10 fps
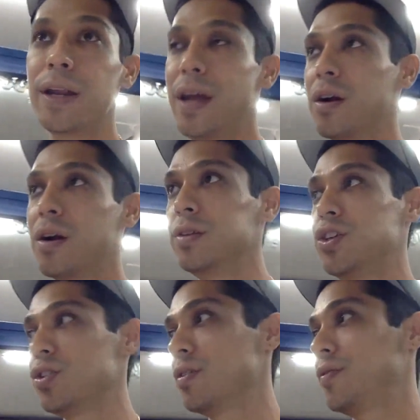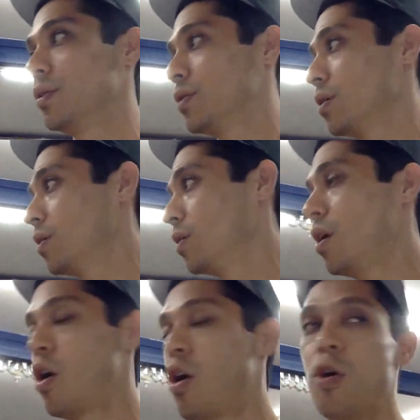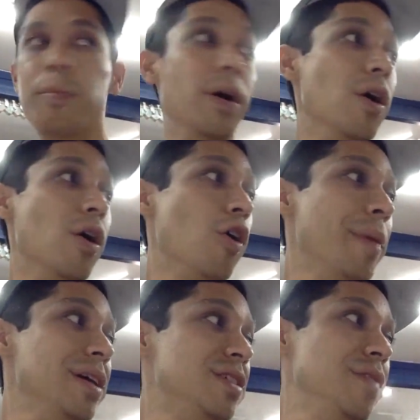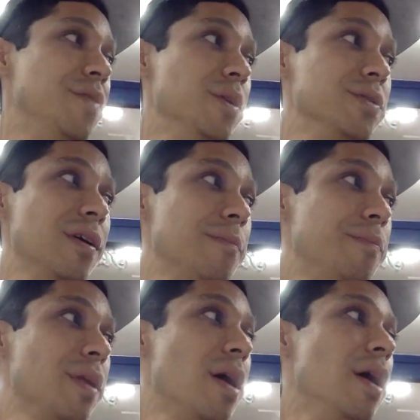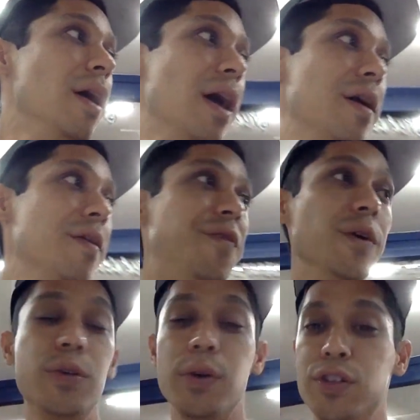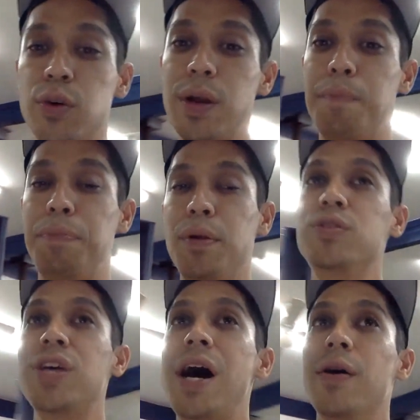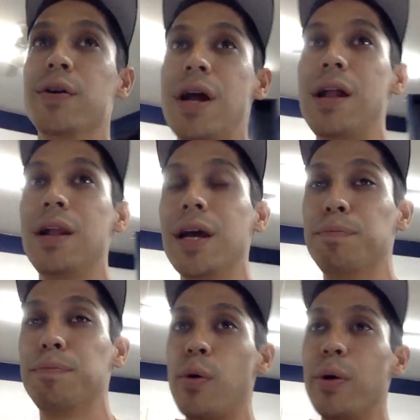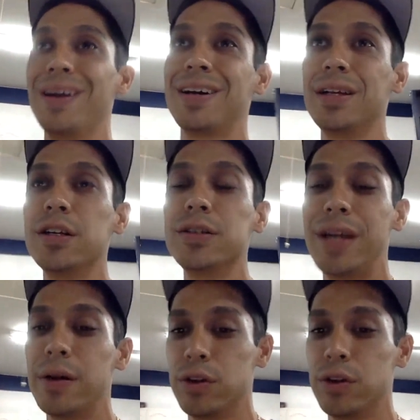An air conditioner filter, home AC filter, and filter it so when it blows out, you're not like blowing clear down the